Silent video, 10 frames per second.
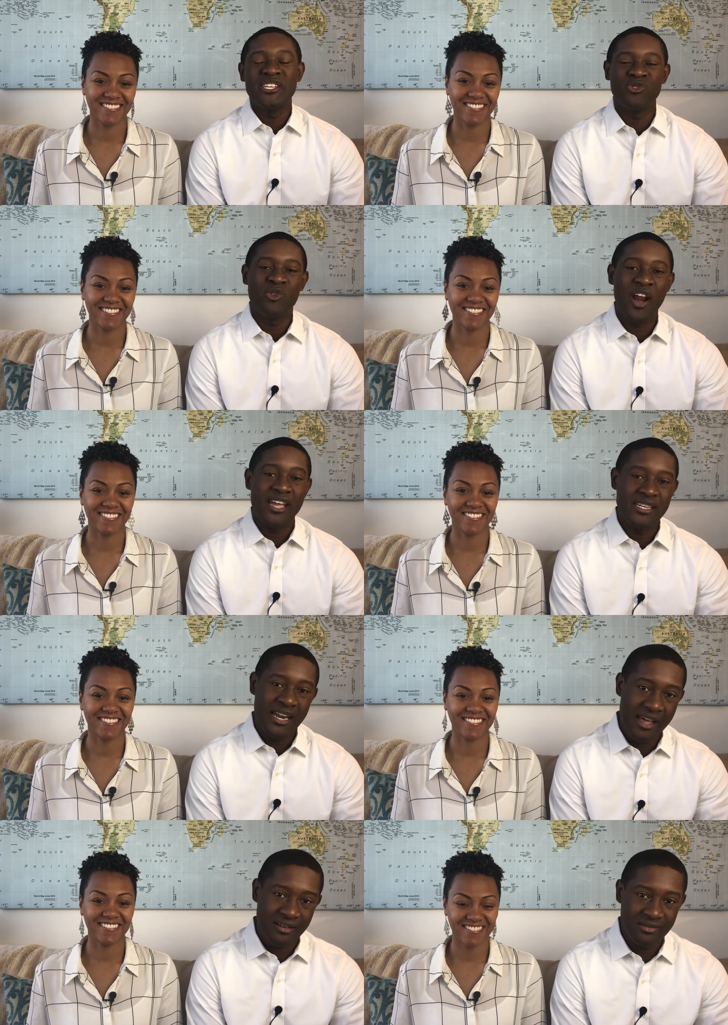Speaker 1: is right
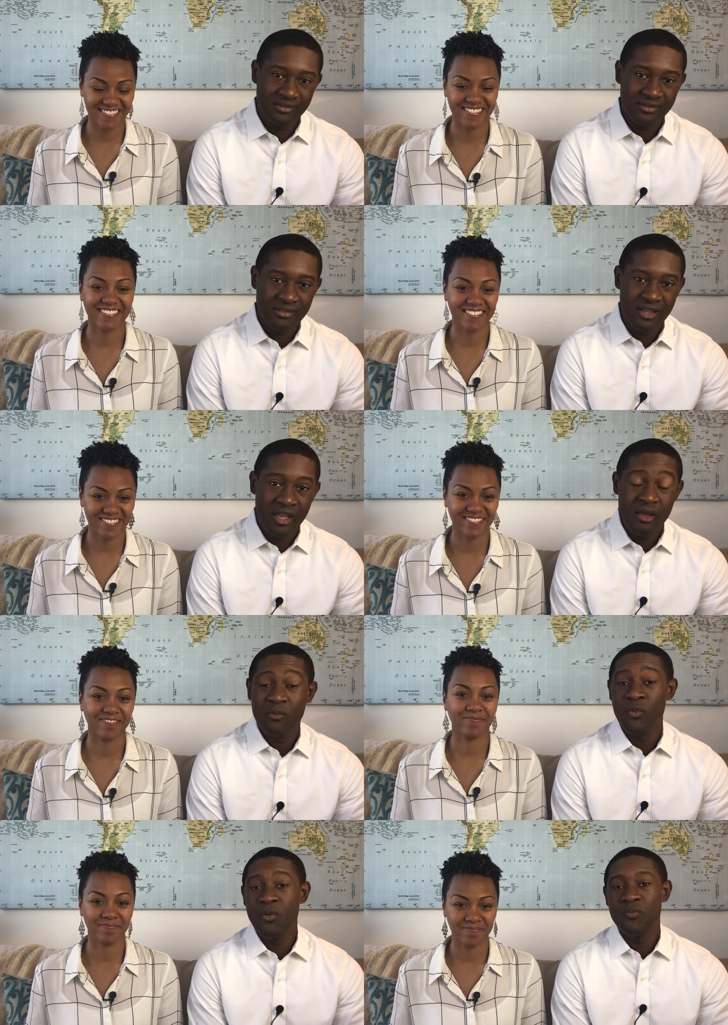now.
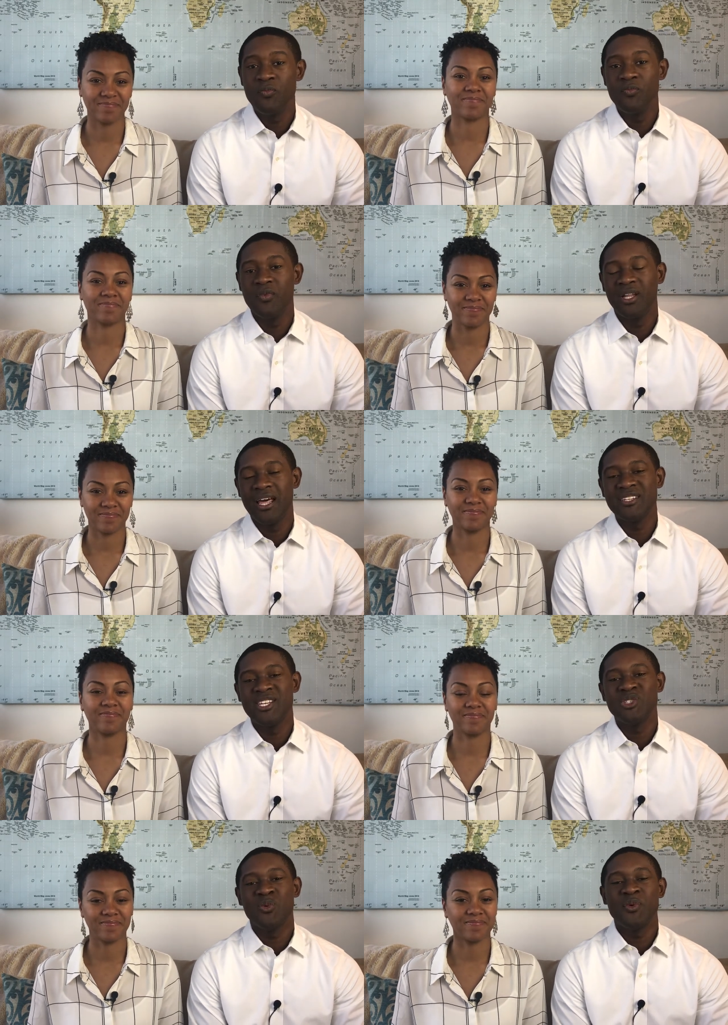When a lot of
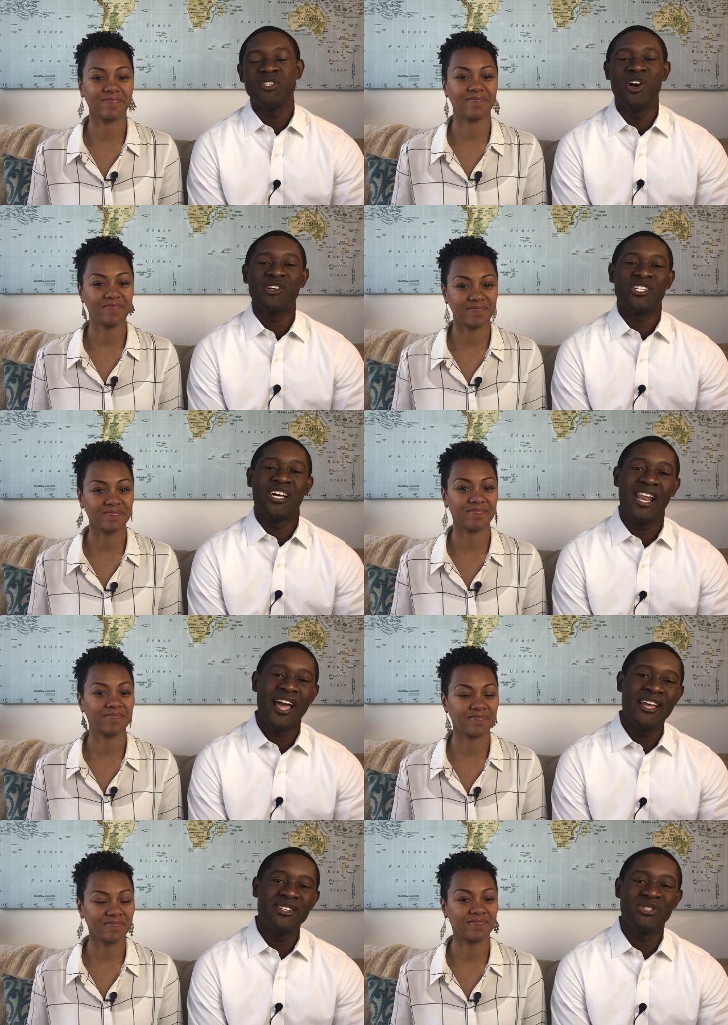times when we talk to
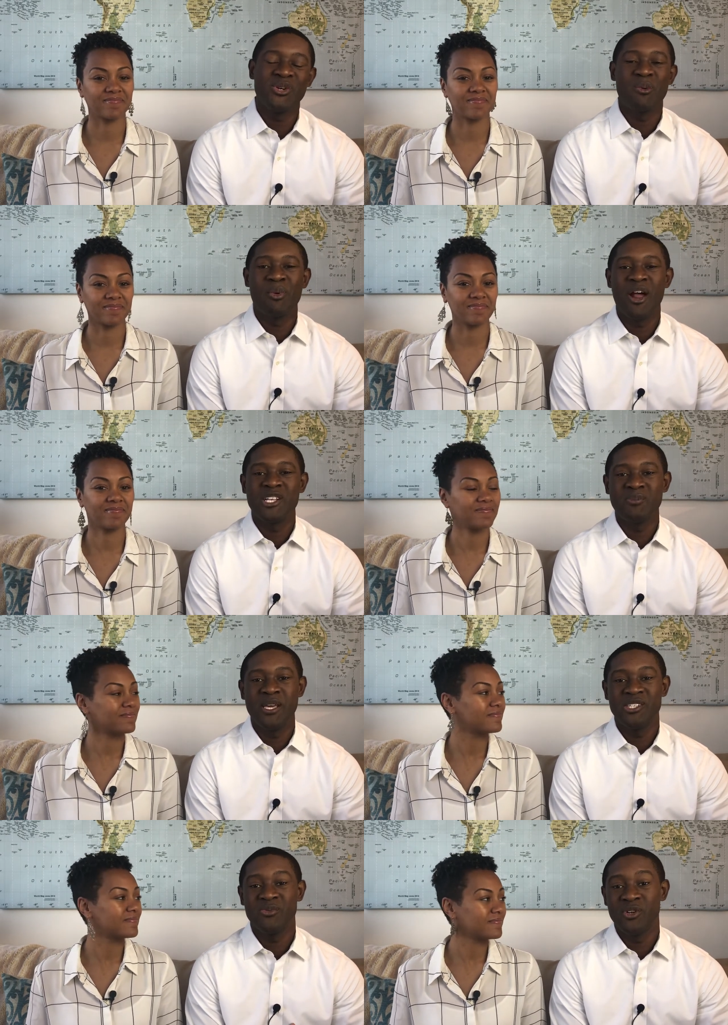clients or
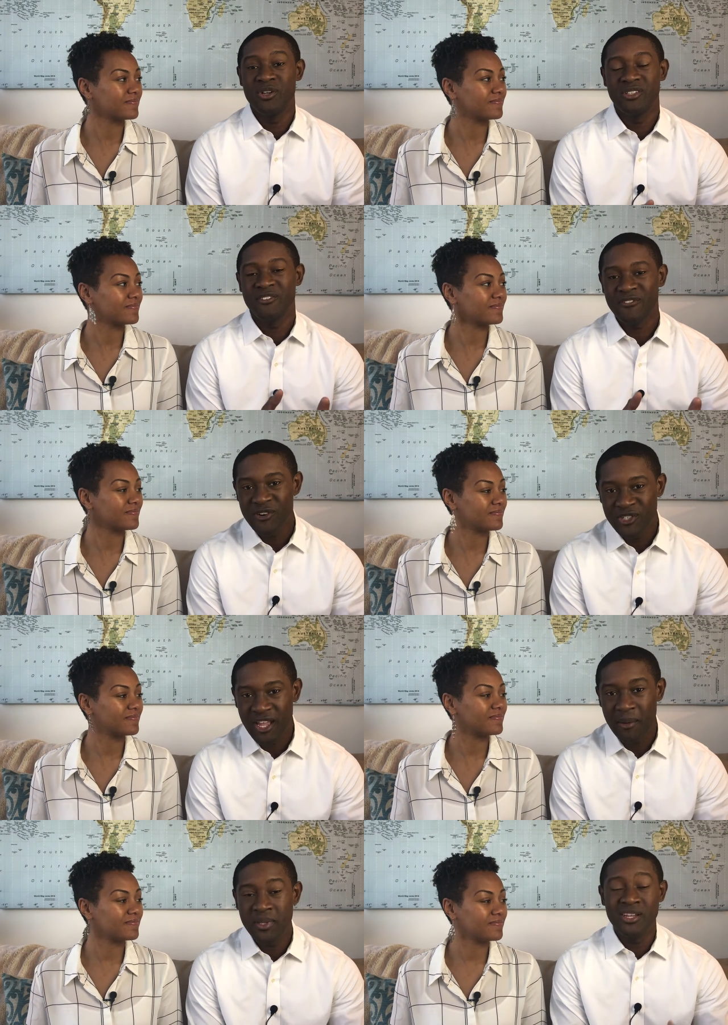prospects for the first
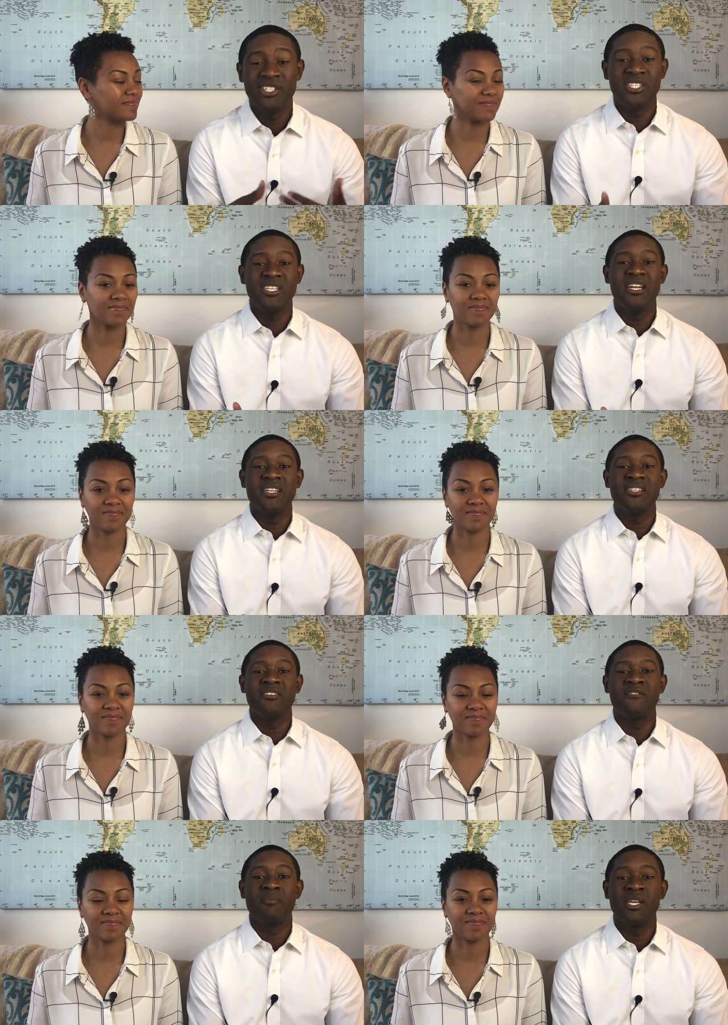time and they're just getting this
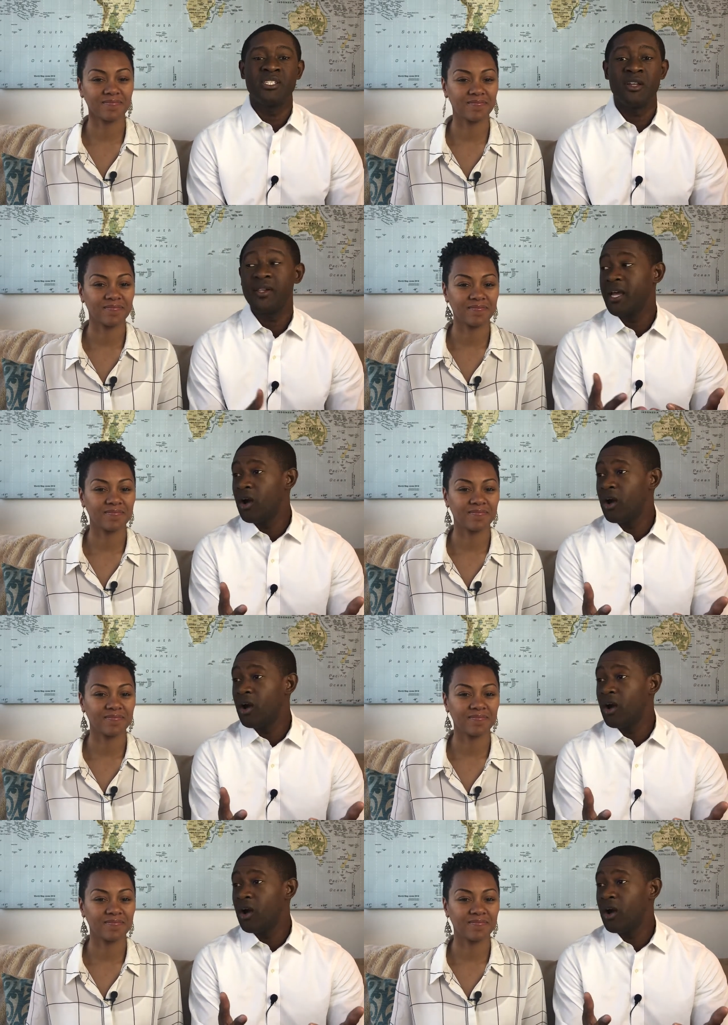information, they're like,